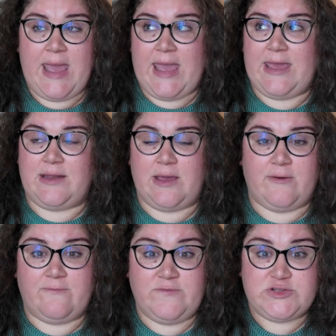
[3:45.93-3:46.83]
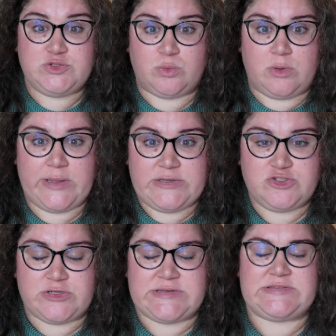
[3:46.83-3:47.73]
and a visual
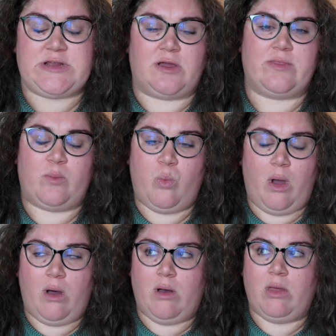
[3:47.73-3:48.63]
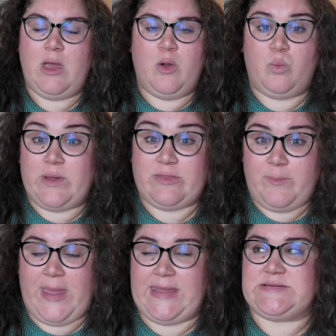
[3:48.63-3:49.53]
interest on the wall with
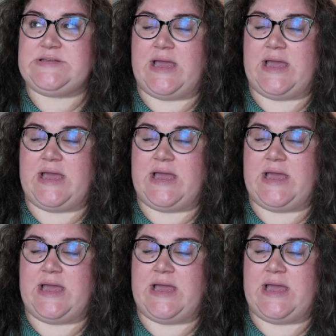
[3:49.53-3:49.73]
paint.